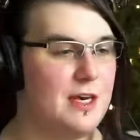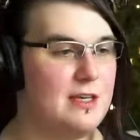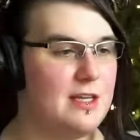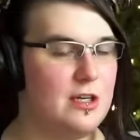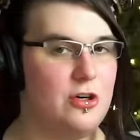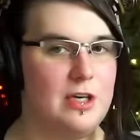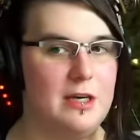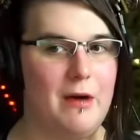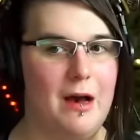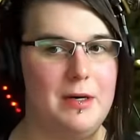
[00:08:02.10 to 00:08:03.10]
think that
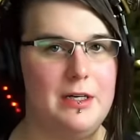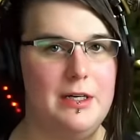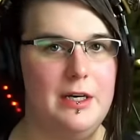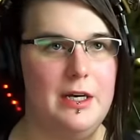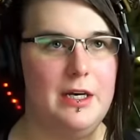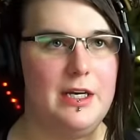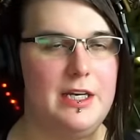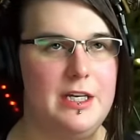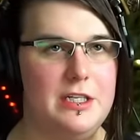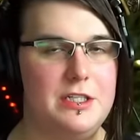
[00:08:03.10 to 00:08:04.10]
cooking mama
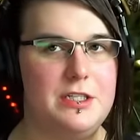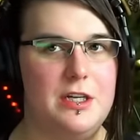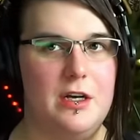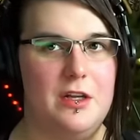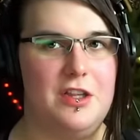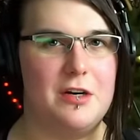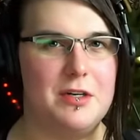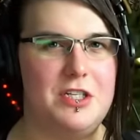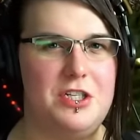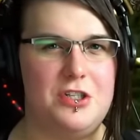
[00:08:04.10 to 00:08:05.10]
is
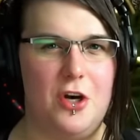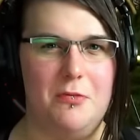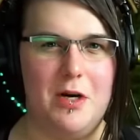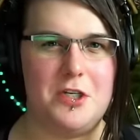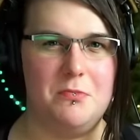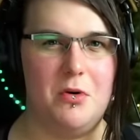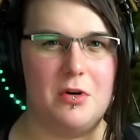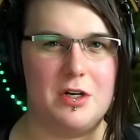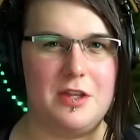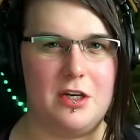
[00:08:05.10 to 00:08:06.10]
there is so much
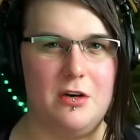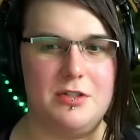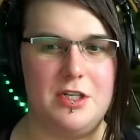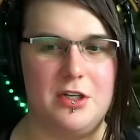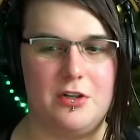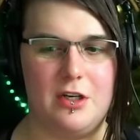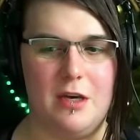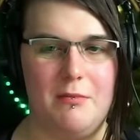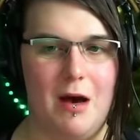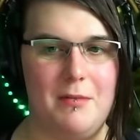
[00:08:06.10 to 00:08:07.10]
more that goes into
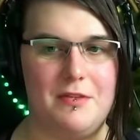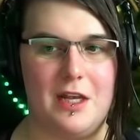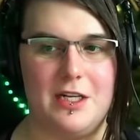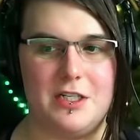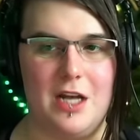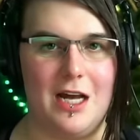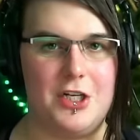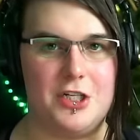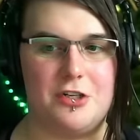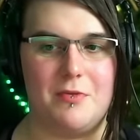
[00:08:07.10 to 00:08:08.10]
Cooking Mama that it's
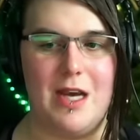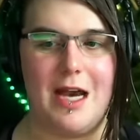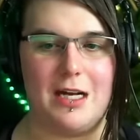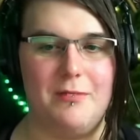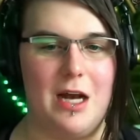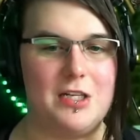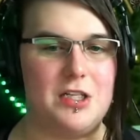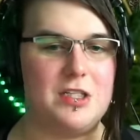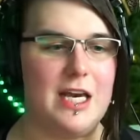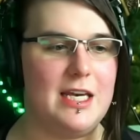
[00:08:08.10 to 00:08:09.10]
not just a react. I'm not
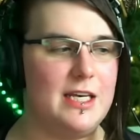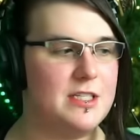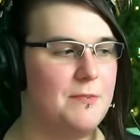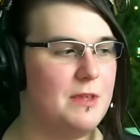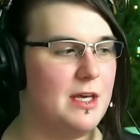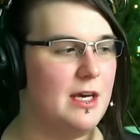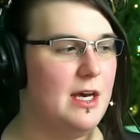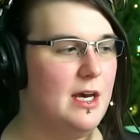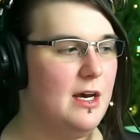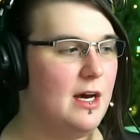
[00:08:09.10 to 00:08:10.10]
just taking something,
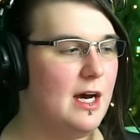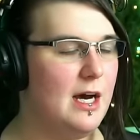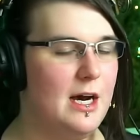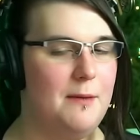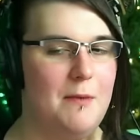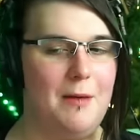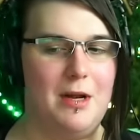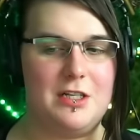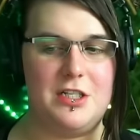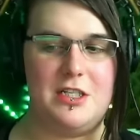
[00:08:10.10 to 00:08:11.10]
um,
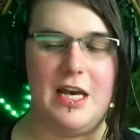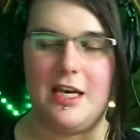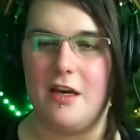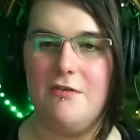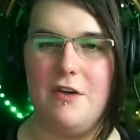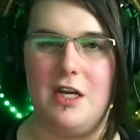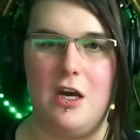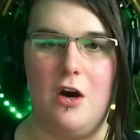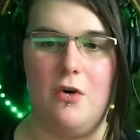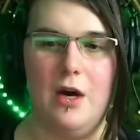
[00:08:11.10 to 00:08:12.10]
I'm not just taking a
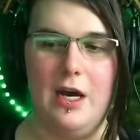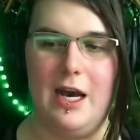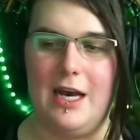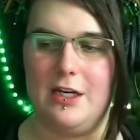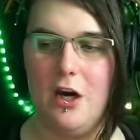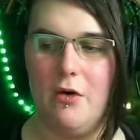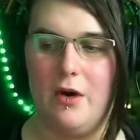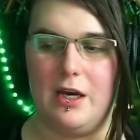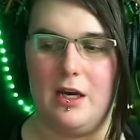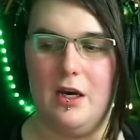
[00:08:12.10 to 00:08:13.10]
video and
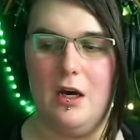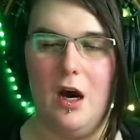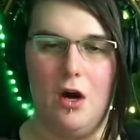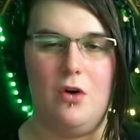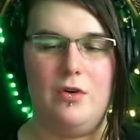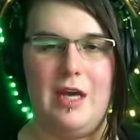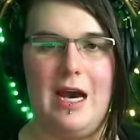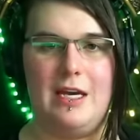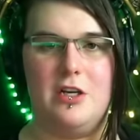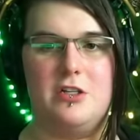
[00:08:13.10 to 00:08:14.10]
going, oh
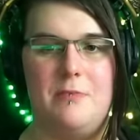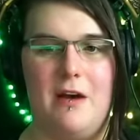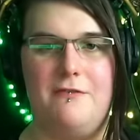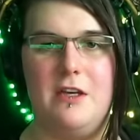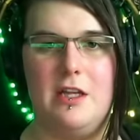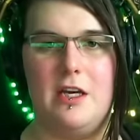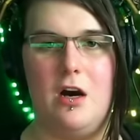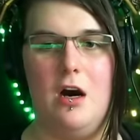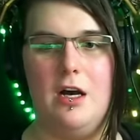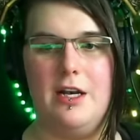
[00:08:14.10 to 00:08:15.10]
yeah, here's my
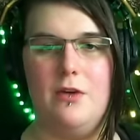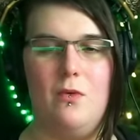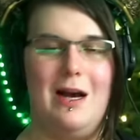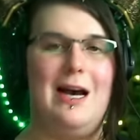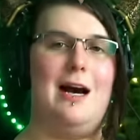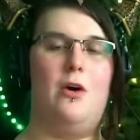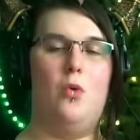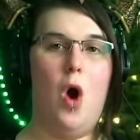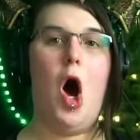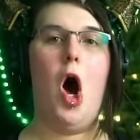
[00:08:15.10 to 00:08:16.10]
feeling on it.
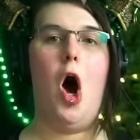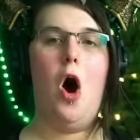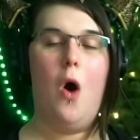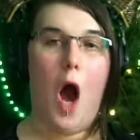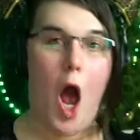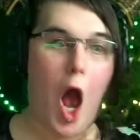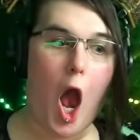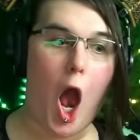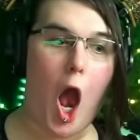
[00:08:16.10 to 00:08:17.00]
Wow, whoa.